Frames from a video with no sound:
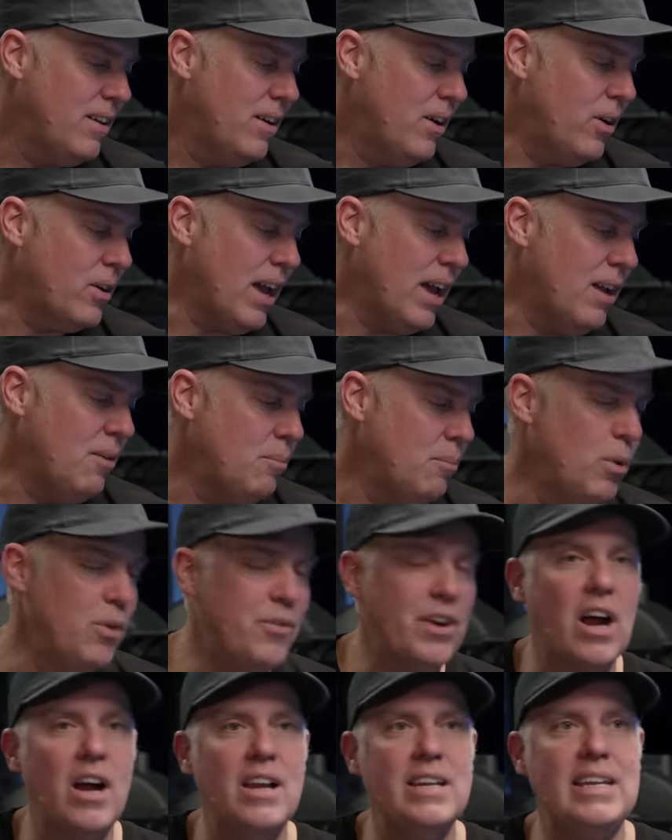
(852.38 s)
Okay,
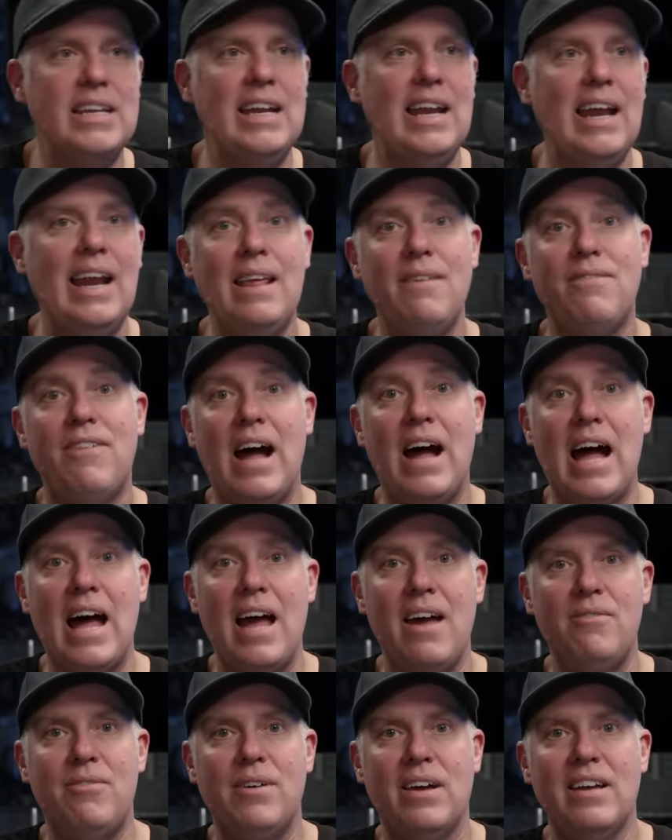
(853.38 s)
moving on to
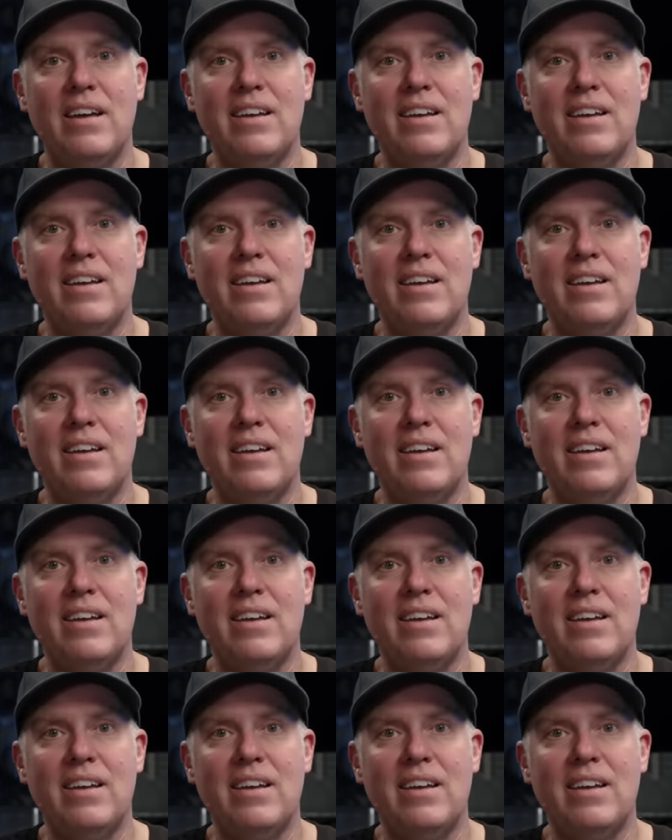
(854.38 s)
E85.